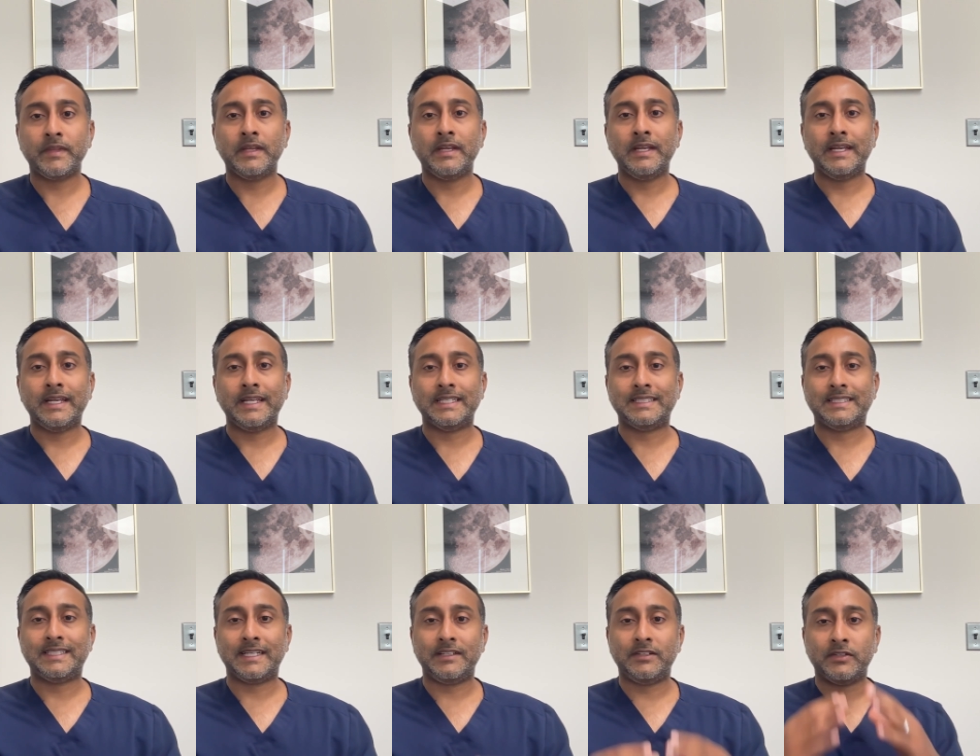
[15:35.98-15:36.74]
is
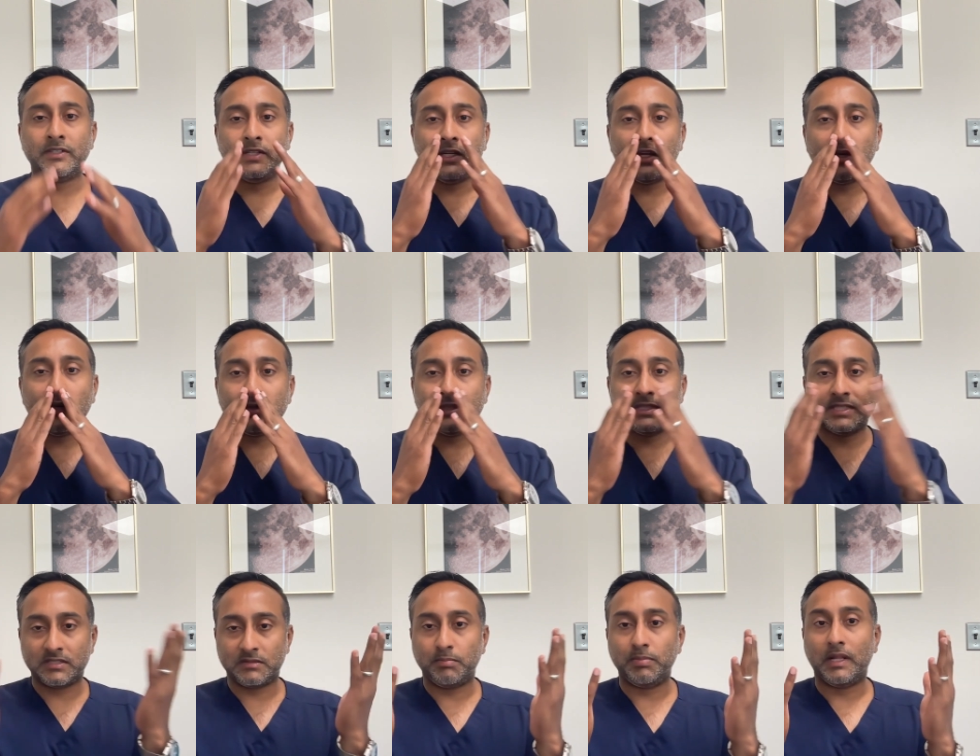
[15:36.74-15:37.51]
that your nose
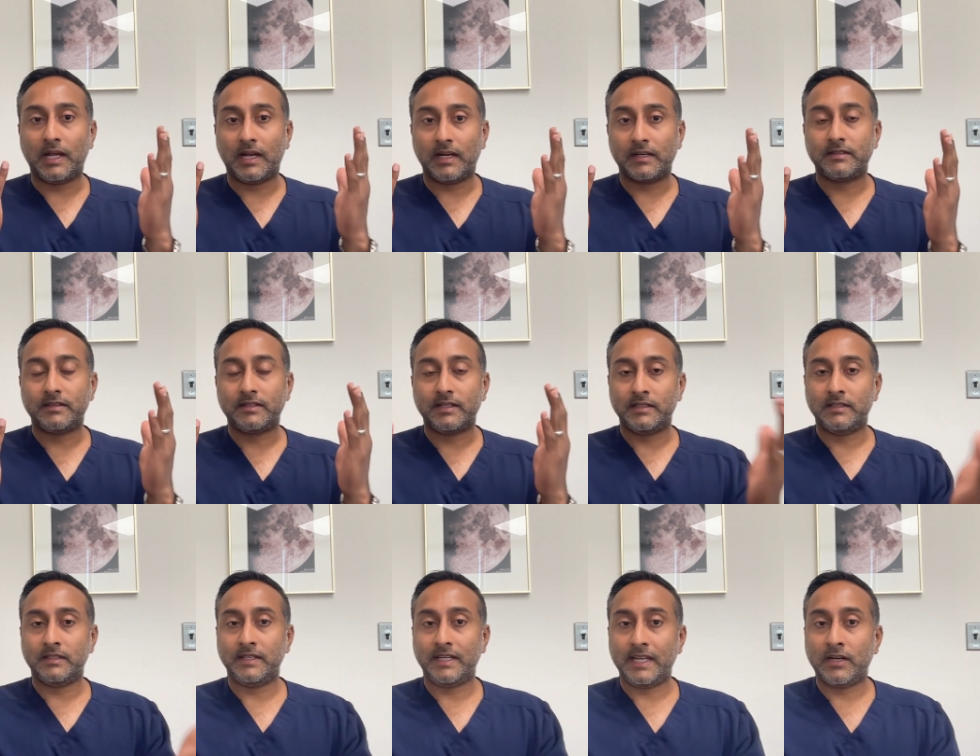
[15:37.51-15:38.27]
is blocked and
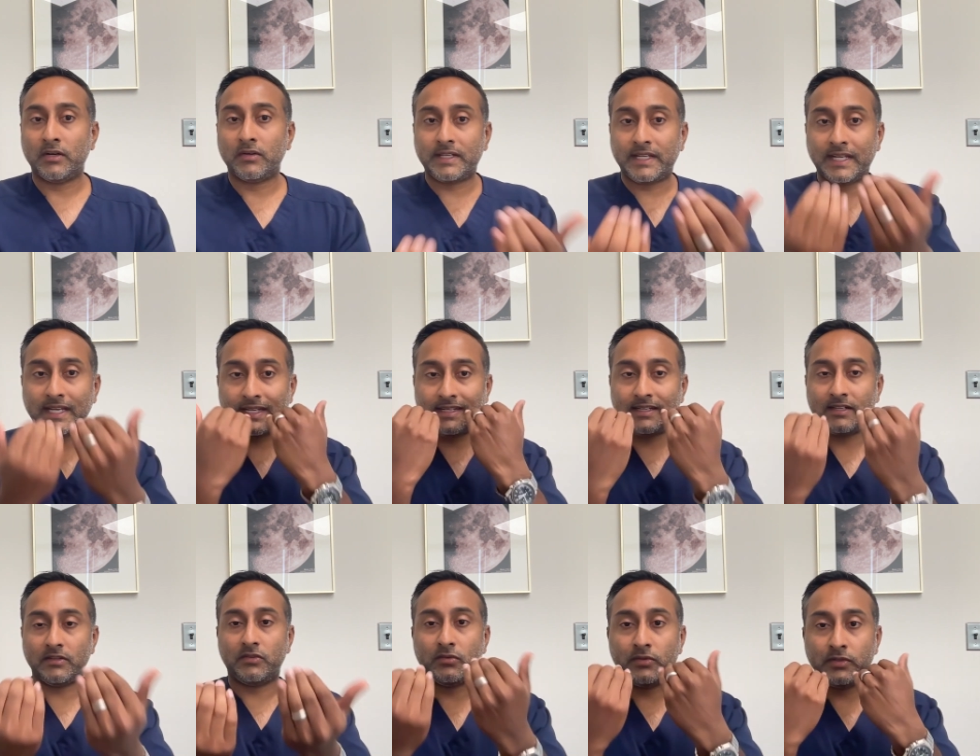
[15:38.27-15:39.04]
the air can't
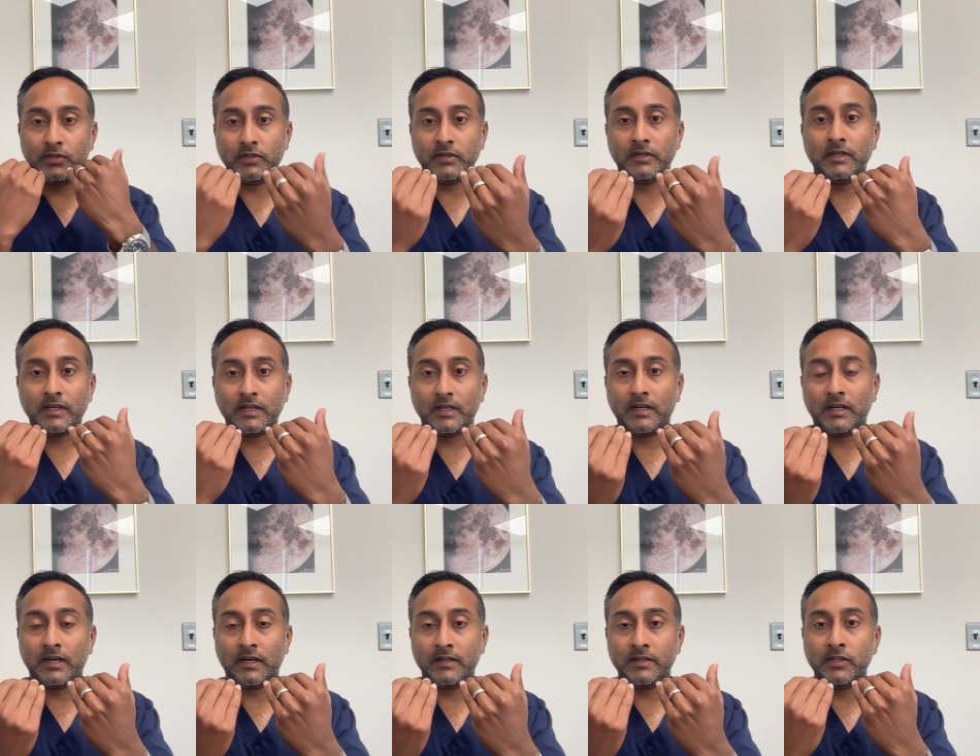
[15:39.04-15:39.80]
get through your
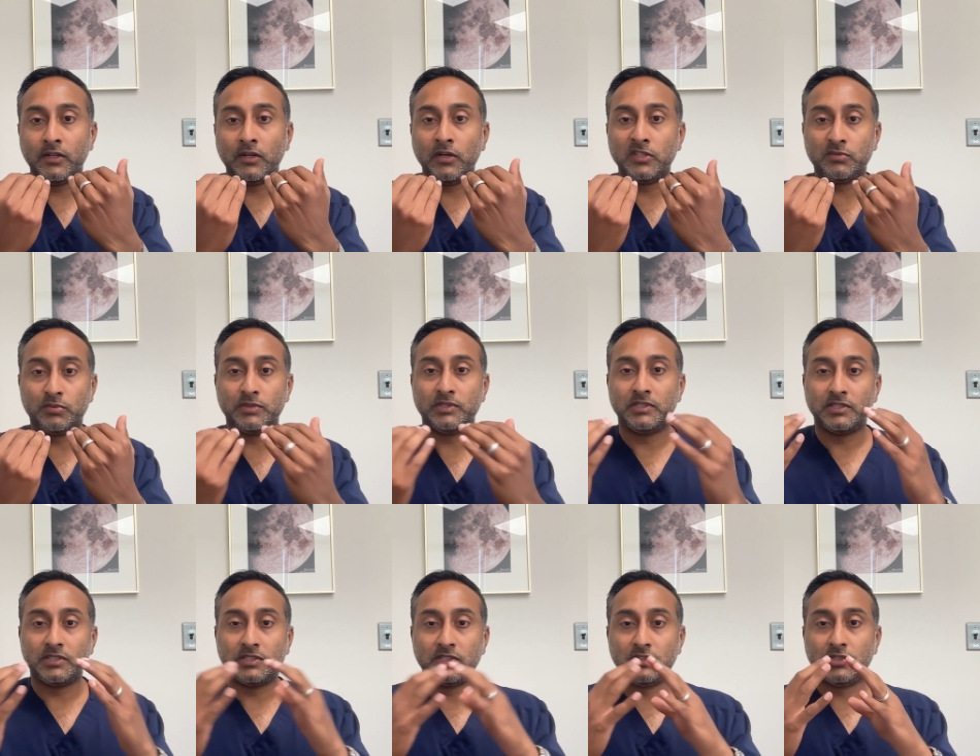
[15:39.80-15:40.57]
uh, nose, which is
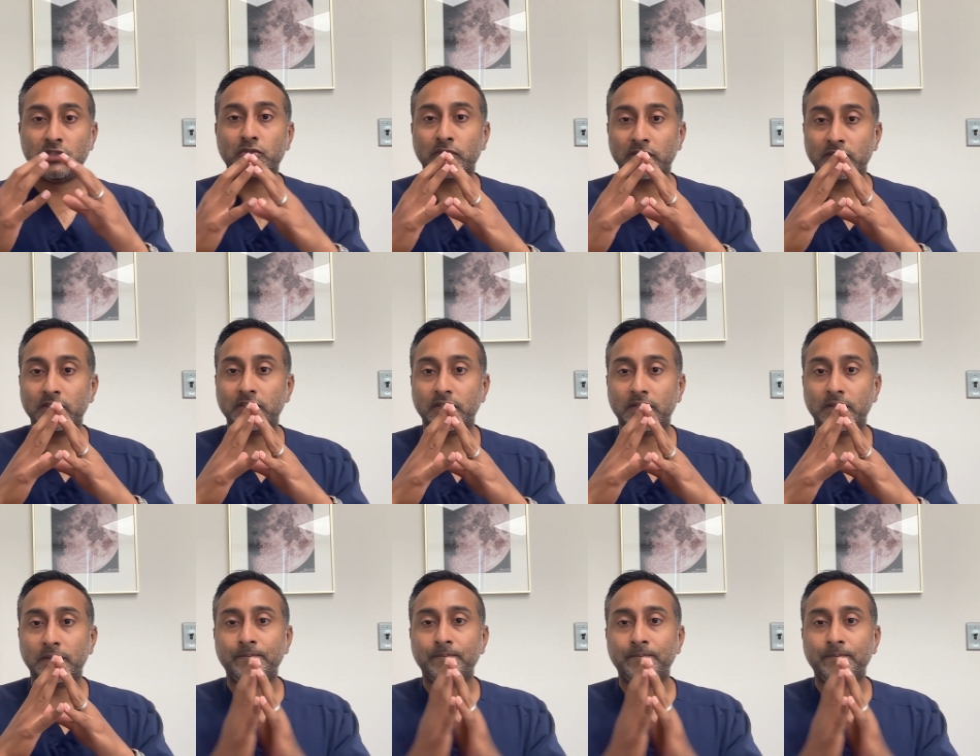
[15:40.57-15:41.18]
constricted.